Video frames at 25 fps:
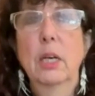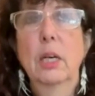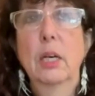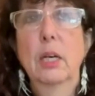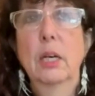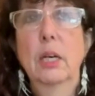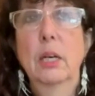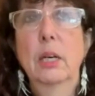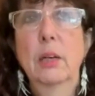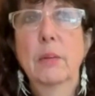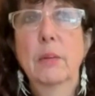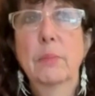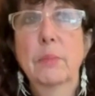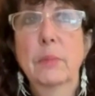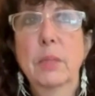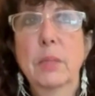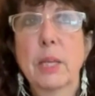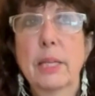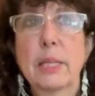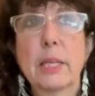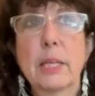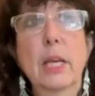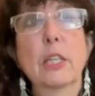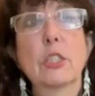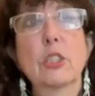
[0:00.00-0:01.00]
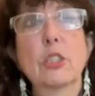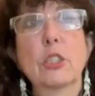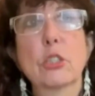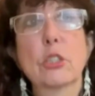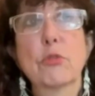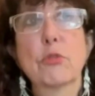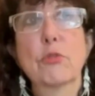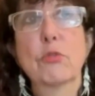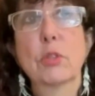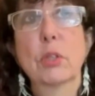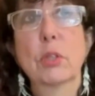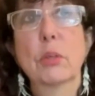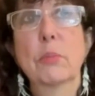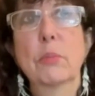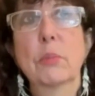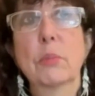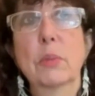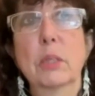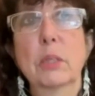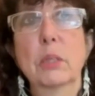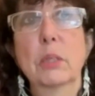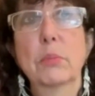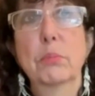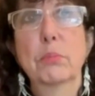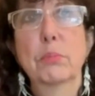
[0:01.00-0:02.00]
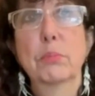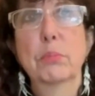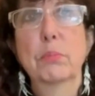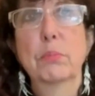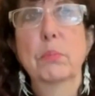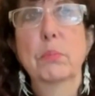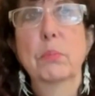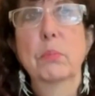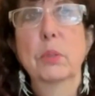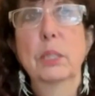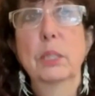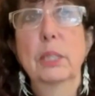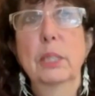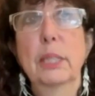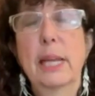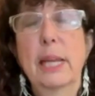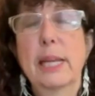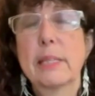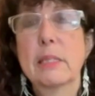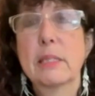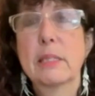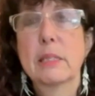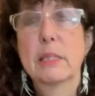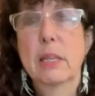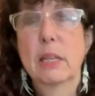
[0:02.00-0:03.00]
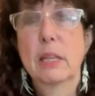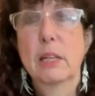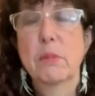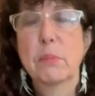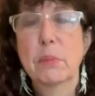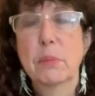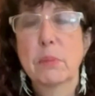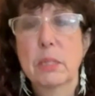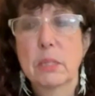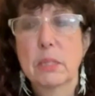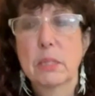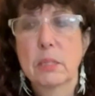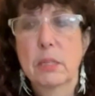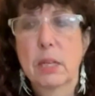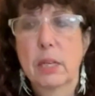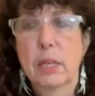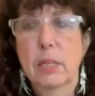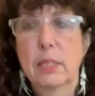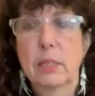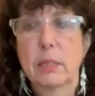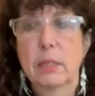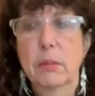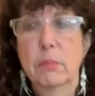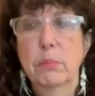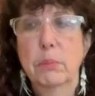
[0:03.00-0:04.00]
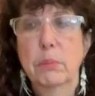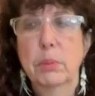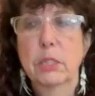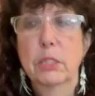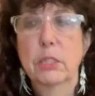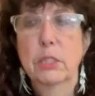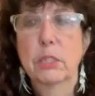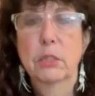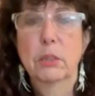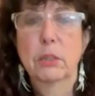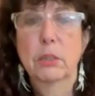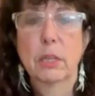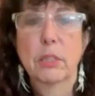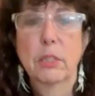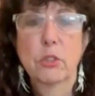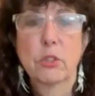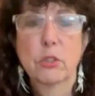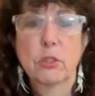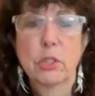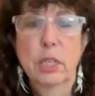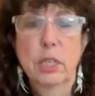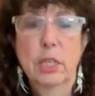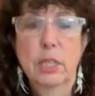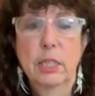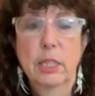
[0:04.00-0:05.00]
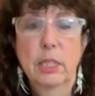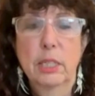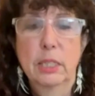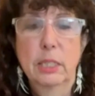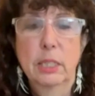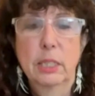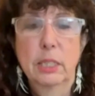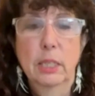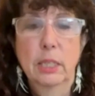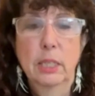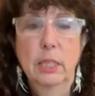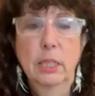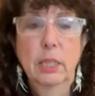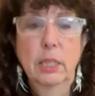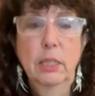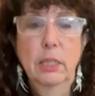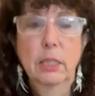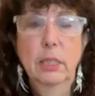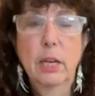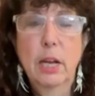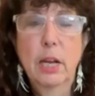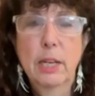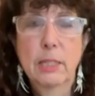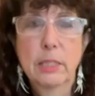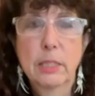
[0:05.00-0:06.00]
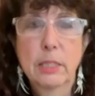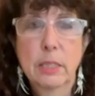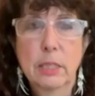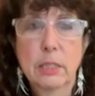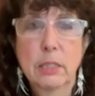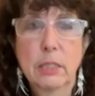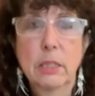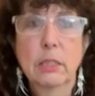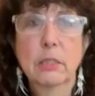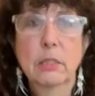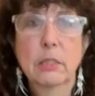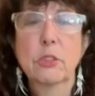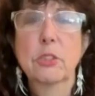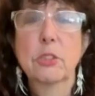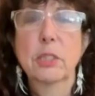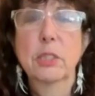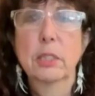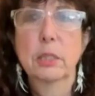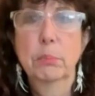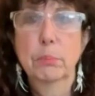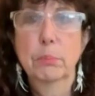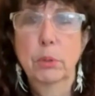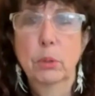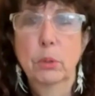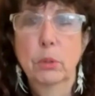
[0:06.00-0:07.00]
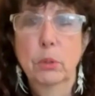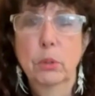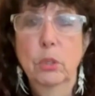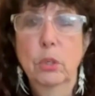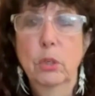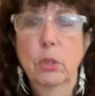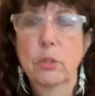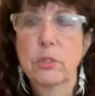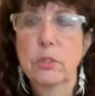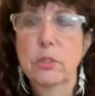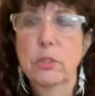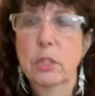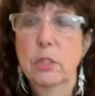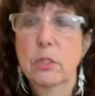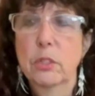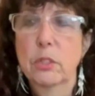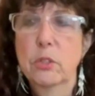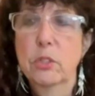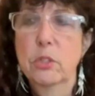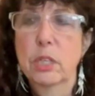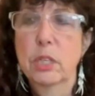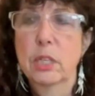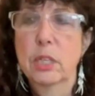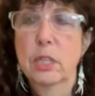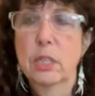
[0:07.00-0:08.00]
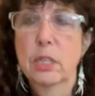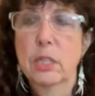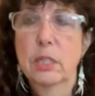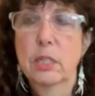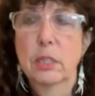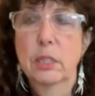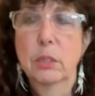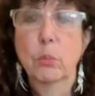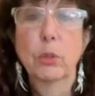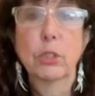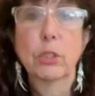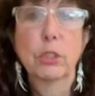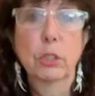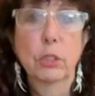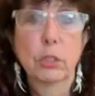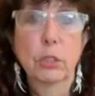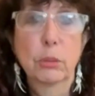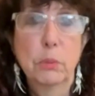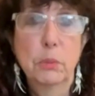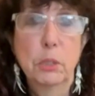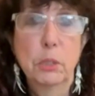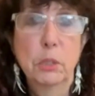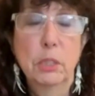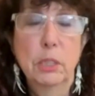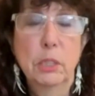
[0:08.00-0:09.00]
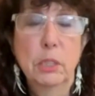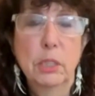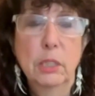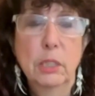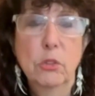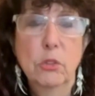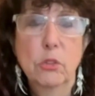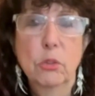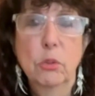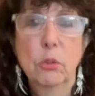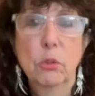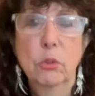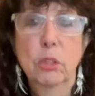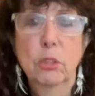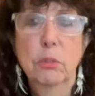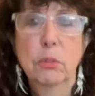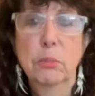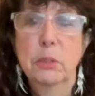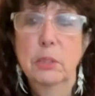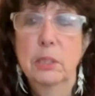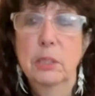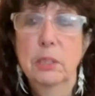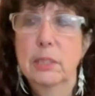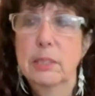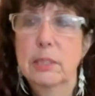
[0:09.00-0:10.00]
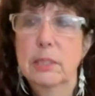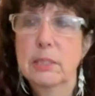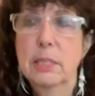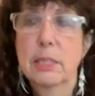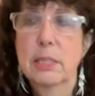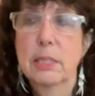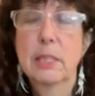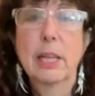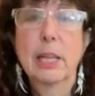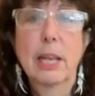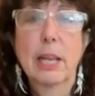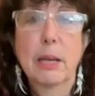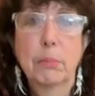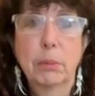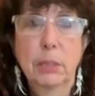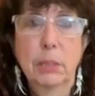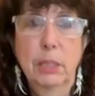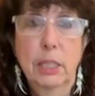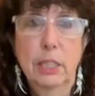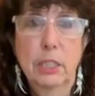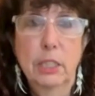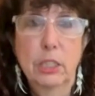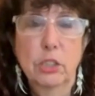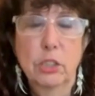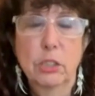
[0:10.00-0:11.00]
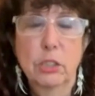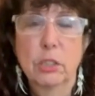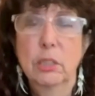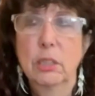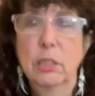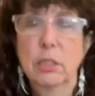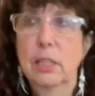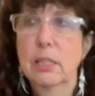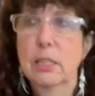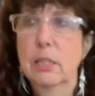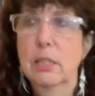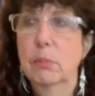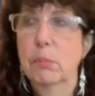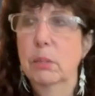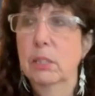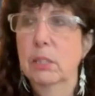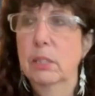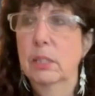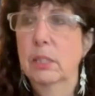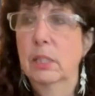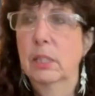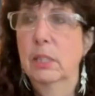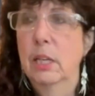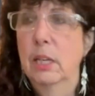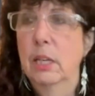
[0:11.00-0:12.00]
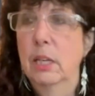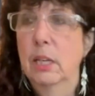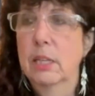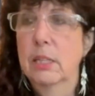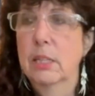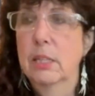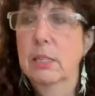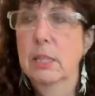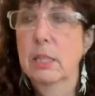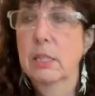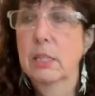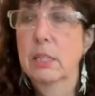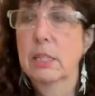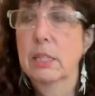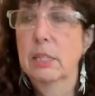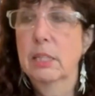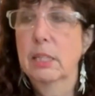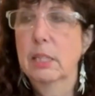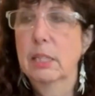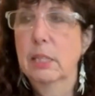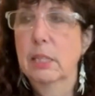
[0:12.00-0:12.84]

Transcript: and not just from the cases that have been decided, but to understand the content, to understand the protocols, to understand what the community is, who the community is in the application, that type of thing. Because I think